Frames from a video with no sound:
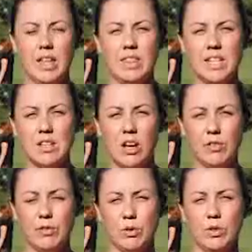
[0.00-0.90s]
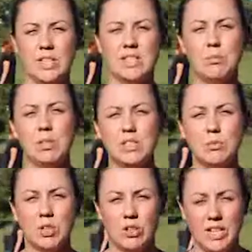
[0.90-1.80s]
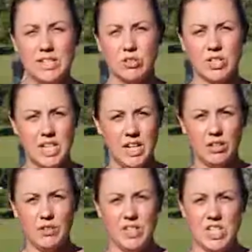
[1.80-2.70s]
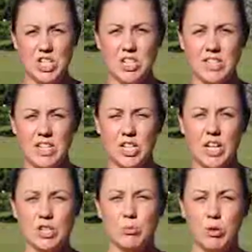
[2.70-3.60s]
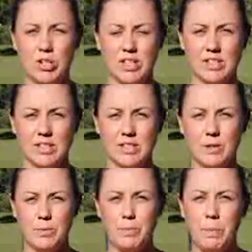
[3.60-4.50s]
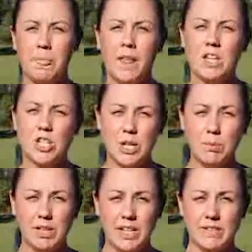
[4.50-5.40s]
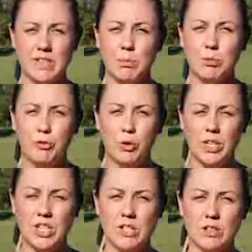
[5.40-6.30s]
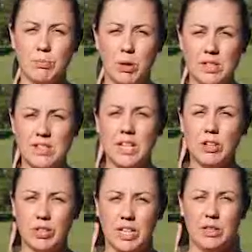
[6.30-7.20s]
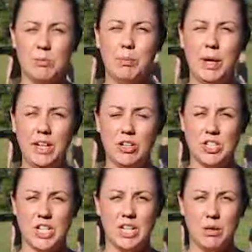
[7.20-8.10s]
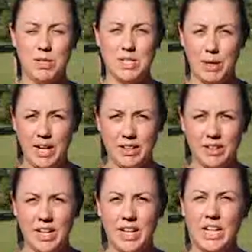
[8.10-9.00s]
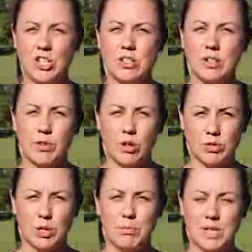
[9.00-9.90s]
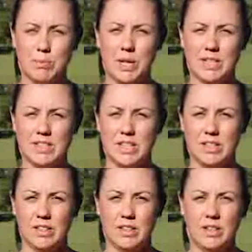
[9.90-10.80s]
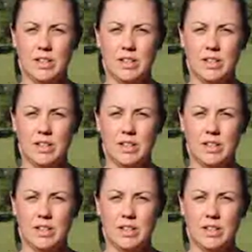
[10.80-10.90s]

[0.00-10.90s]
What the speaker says: This line of thought is similar to McConaughey's critique of Indigenous education processes. She believes that before issues of policy, curriculum and pedagogy can be debated, issues of culture must be considered.